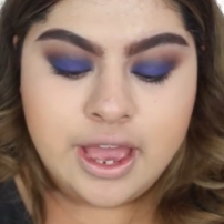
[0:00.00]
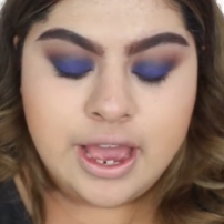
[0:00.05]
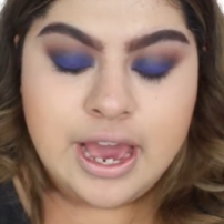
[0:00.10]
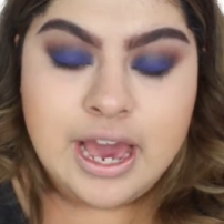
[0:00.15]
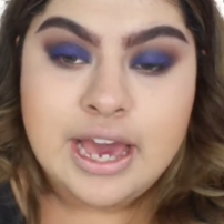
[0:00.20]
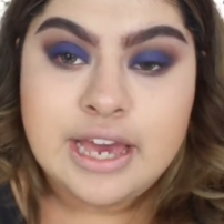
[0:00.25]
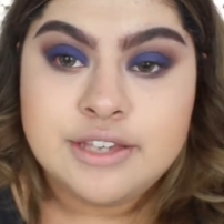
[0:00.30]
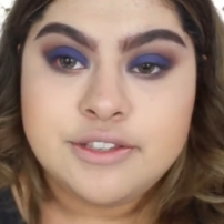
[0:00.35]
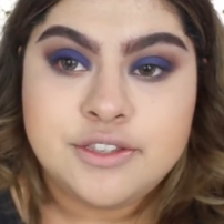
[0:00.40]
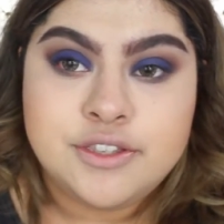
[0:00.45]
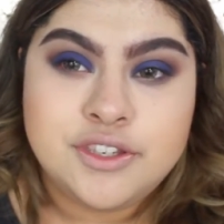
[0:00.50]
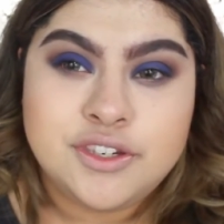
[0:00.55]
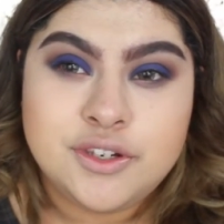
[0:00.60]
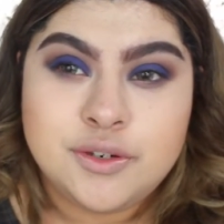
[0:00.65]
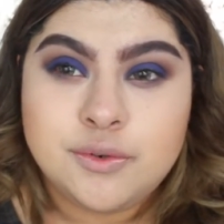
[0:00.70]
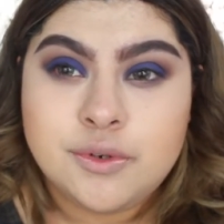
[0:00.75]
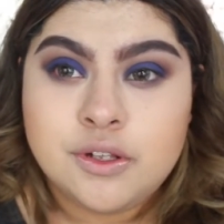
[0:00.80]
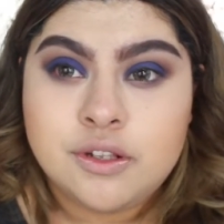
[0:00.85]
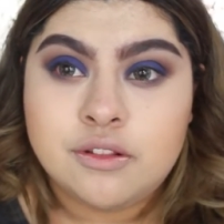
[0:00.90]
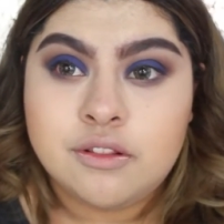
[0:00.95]
as
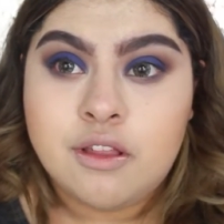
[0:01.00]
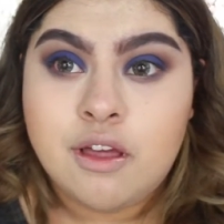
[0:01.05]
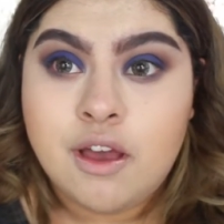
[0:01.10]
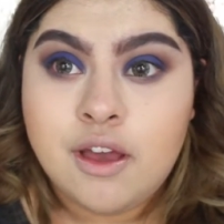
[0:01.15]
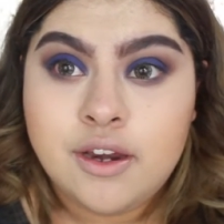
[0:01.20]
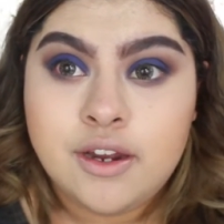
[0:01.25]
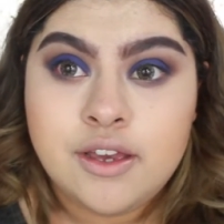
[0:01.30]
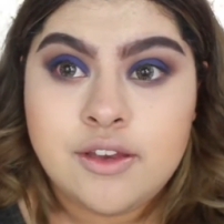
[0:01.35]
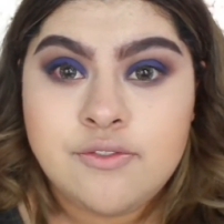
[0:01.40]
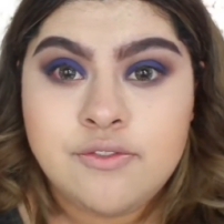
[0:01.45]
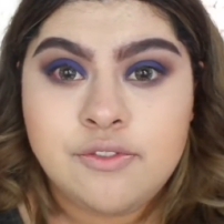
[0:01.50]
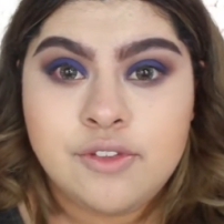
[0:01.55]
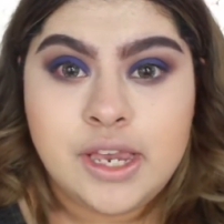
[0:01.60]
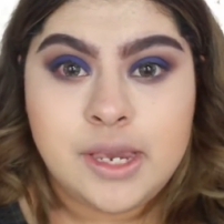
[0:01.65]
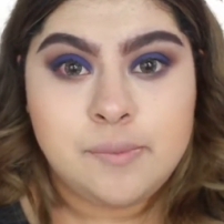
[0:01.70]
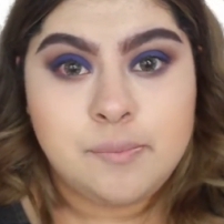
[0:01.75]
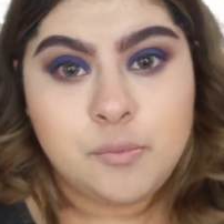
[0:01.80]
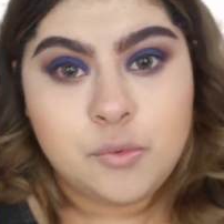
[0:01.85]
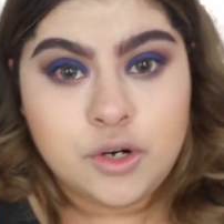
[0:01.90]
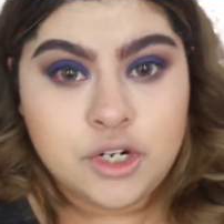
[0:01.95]
do a lot of
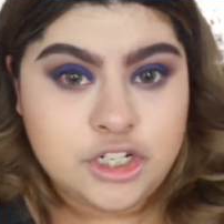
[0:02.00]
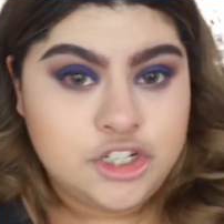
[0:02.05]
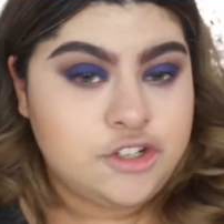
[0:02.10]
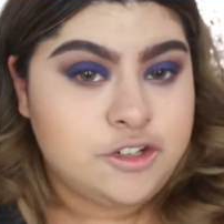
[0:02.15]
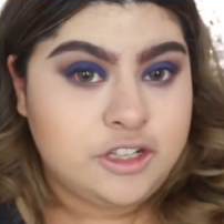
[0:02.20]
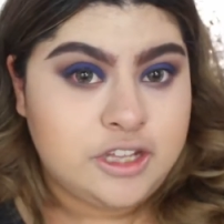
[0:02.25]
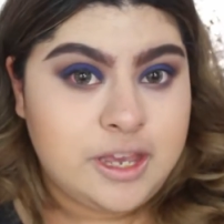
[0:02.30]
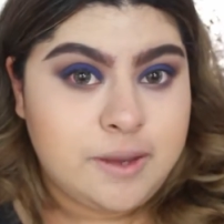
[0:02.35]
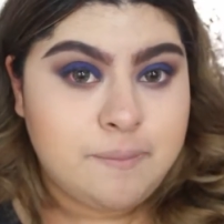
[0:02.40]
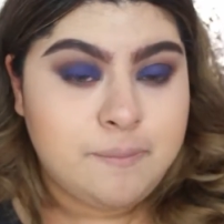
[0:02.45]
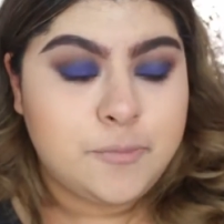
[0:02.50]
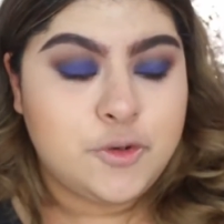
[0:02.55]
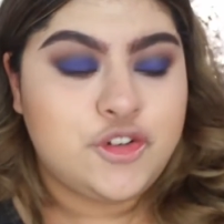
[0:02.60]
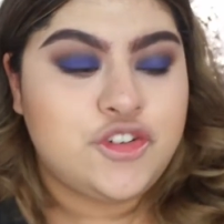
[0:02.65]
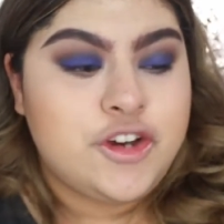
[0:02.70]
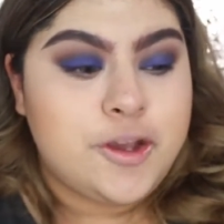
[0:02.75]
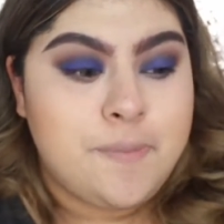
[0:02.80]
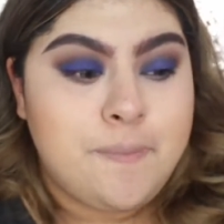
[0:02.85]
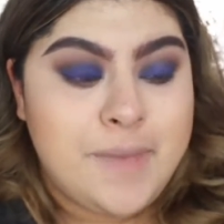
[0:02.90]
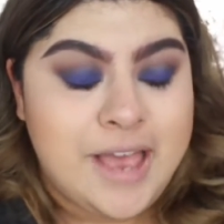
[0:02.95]
like more
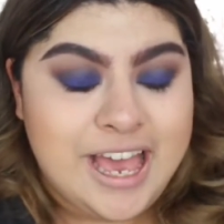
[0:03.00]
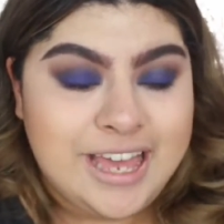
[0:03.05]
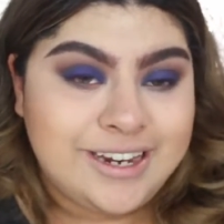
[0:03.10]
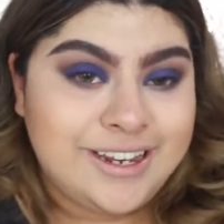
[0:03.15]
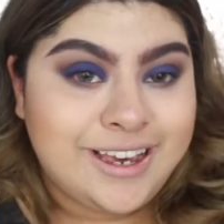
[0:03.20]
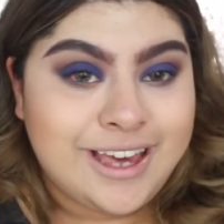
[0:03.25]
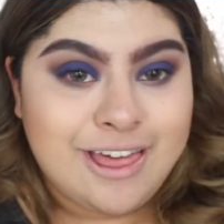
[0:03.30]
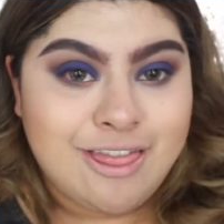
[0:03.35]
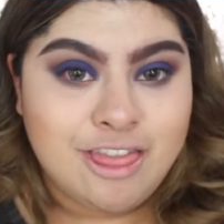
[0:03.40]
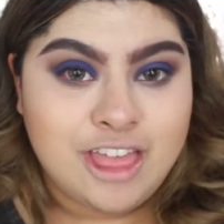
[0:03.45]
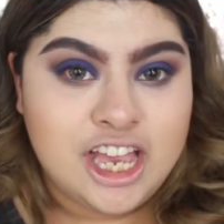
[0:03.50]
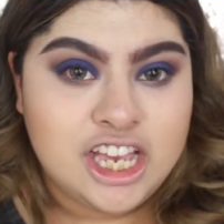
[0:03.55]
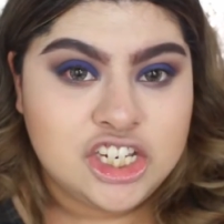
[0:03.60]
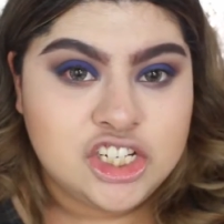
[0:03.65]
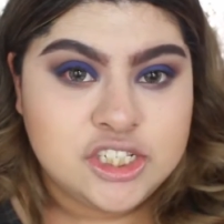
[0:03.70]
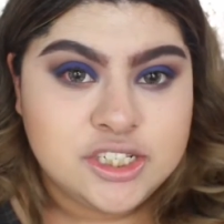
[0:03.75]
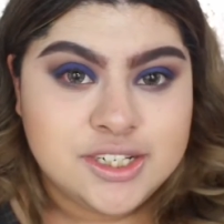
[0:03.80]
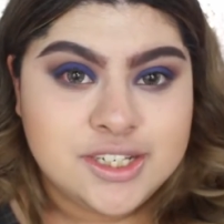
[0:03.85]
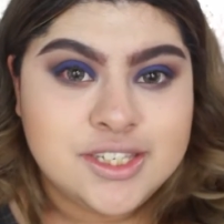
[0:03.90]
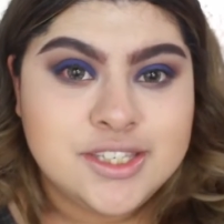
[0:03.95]
dramatic
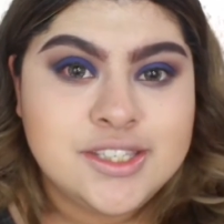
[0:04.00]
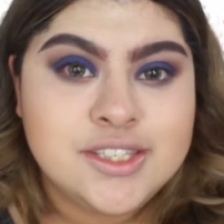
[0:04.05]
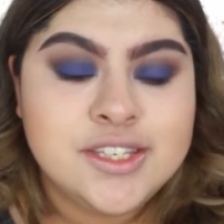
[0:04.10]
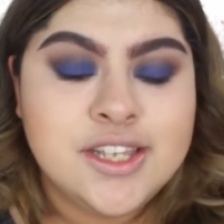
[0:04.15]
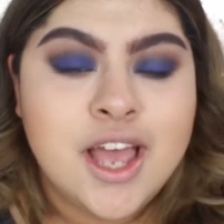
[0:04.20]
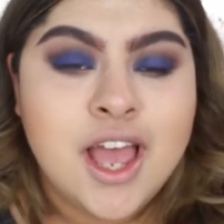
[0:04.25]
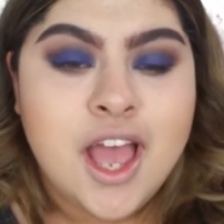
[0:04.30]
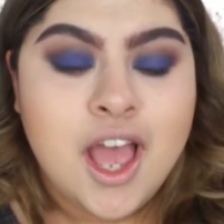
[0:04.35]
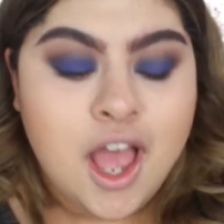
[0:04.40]
lashes.